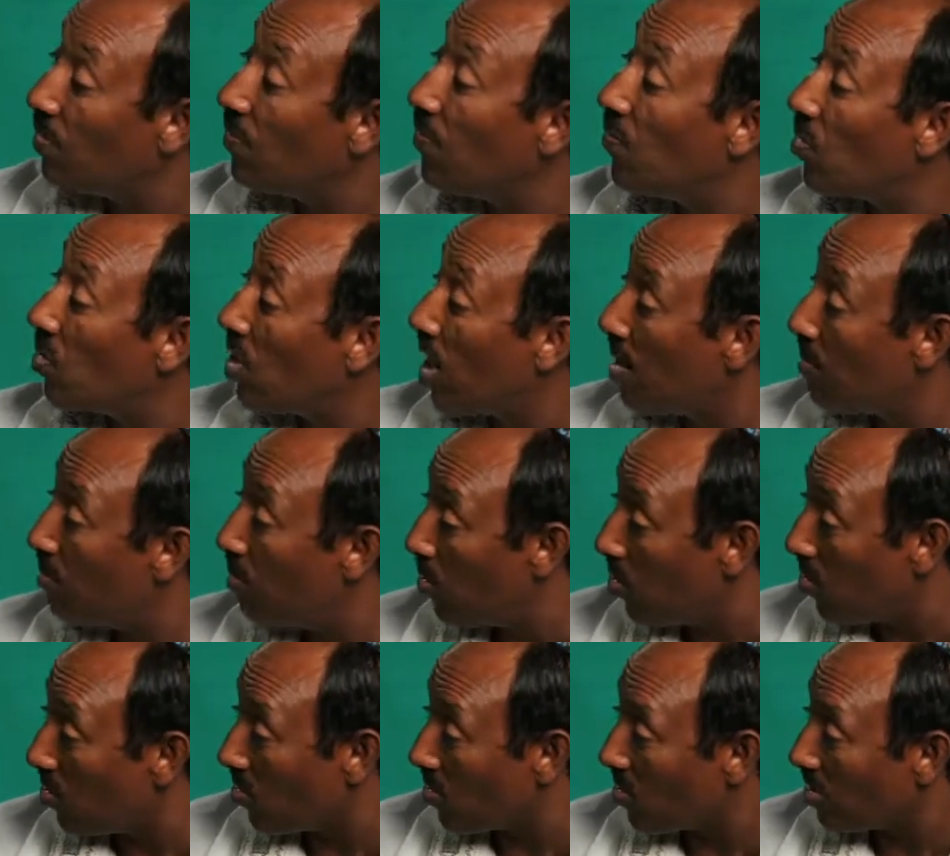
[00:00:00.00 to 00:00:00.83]
before I
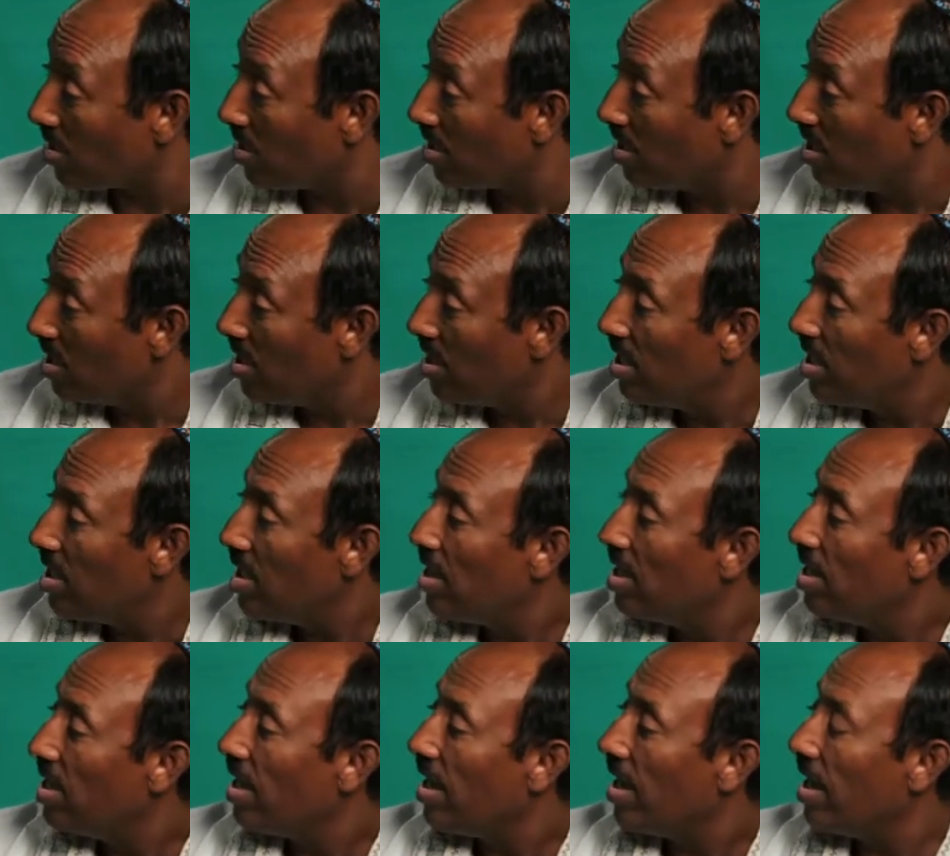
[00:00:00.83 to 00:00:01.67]
born.
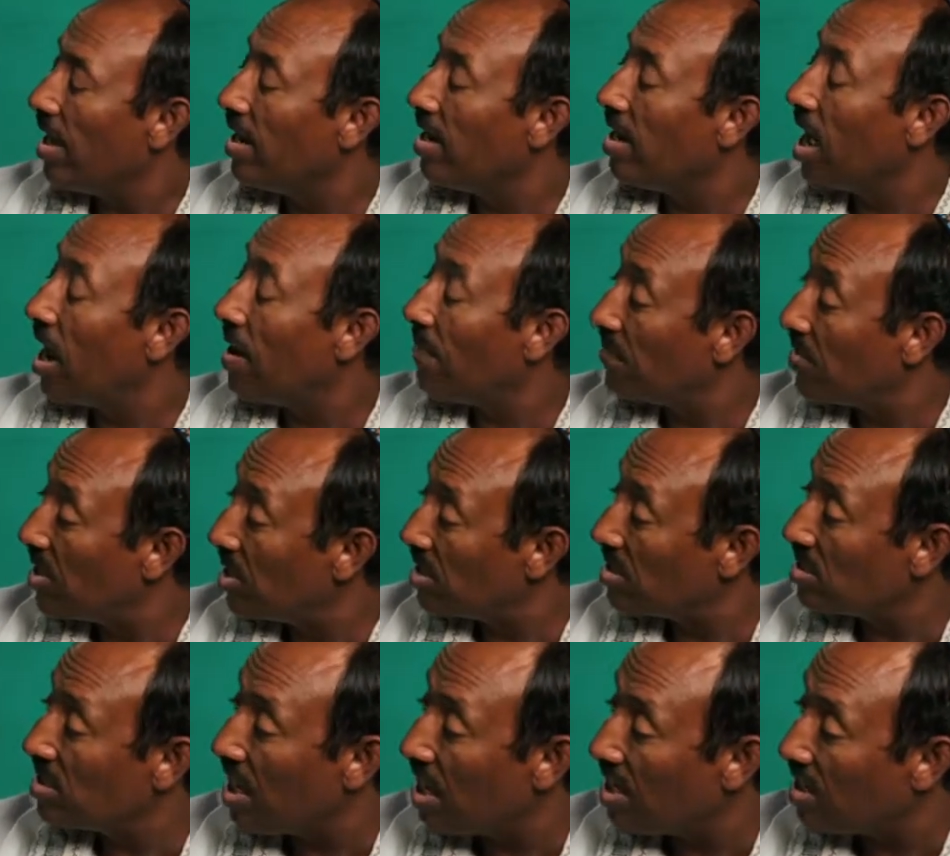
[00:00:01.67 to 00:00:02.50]
And
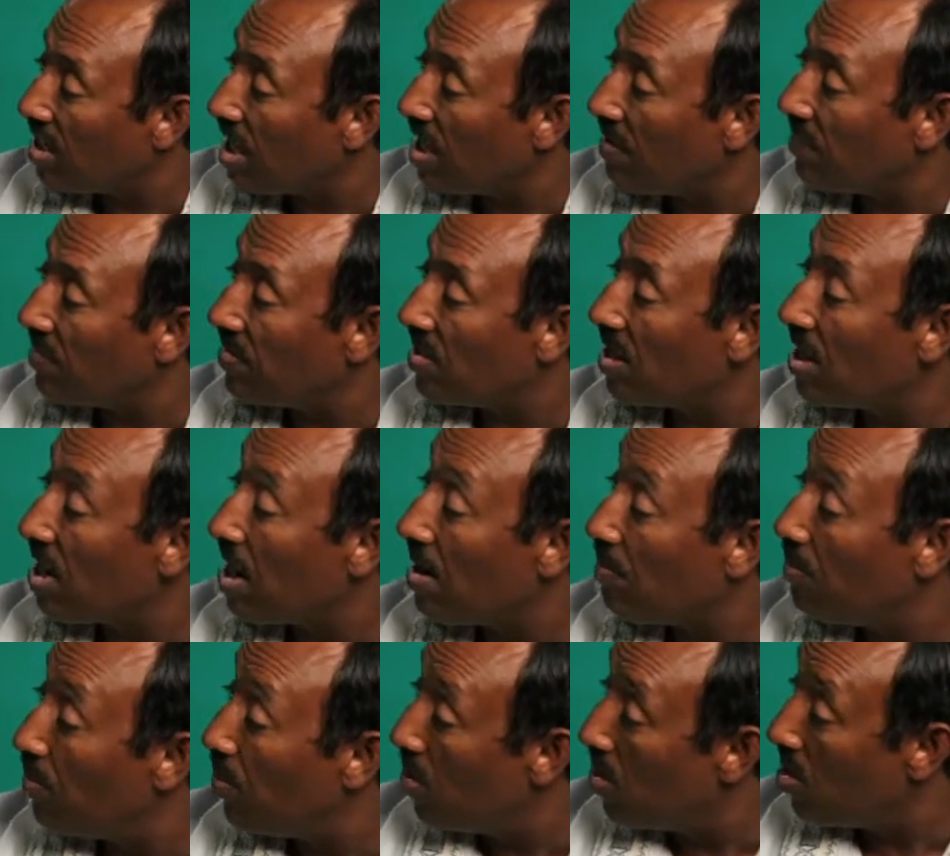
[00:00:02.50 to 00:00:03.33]
after that, after
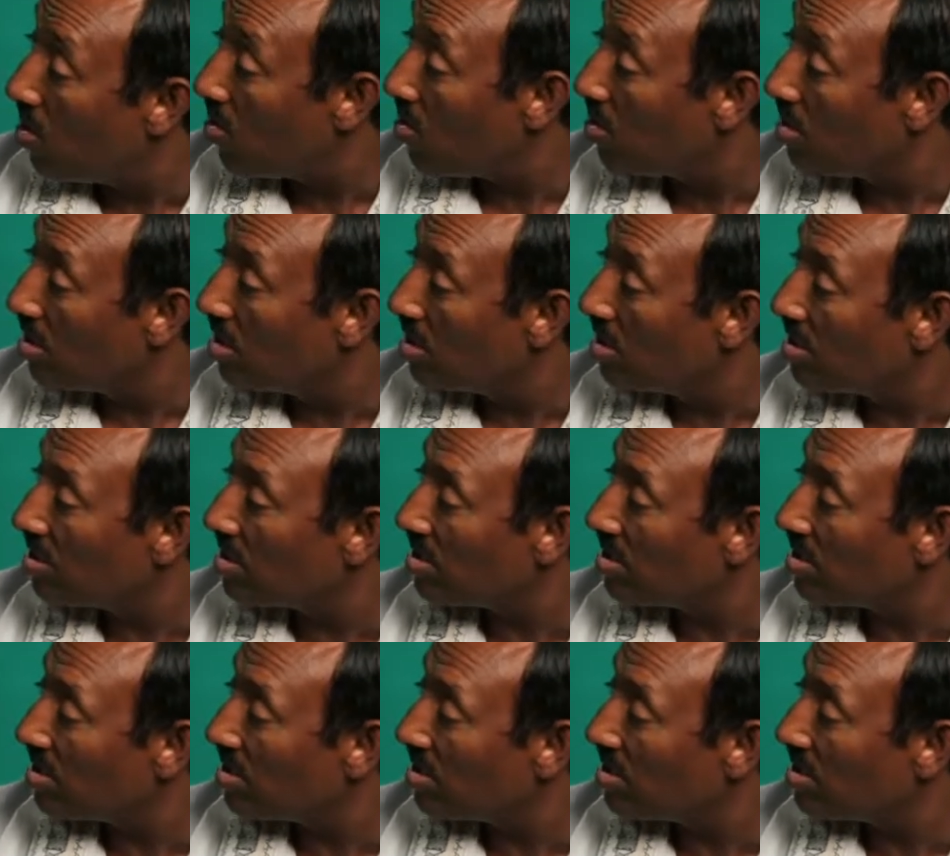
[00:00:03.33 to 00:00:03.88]
I born,